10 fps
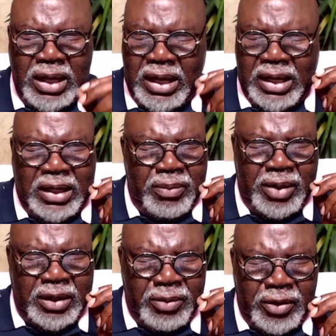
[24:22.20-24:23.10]
it can be
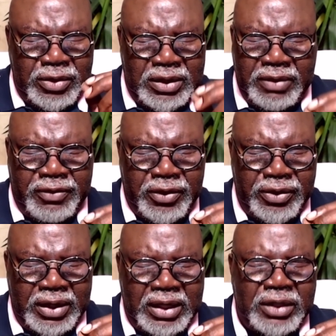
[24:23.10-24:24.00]
the most difficult
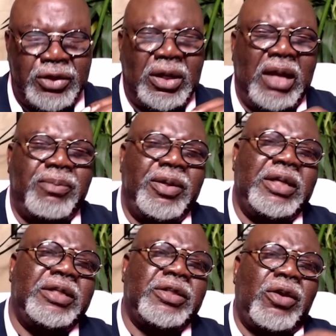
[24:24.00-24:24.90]
thing in your life, but
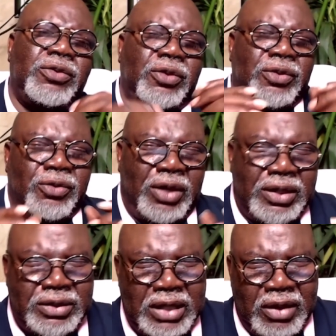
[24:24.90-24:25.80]
it is also the
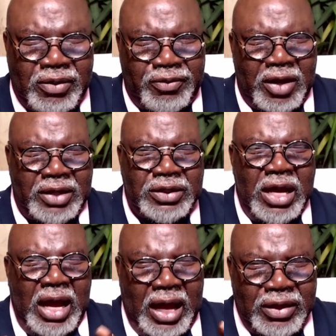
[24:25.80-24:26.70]
greatest sacrifice
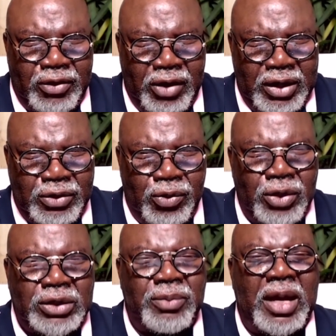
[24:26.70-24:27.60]
and the greatest
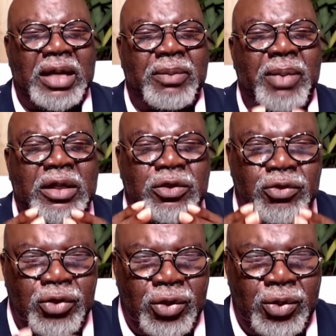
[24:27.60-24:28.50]
worship, and it makes
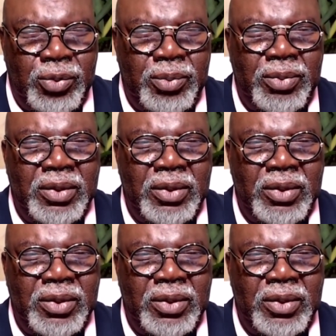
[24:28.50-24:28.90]
room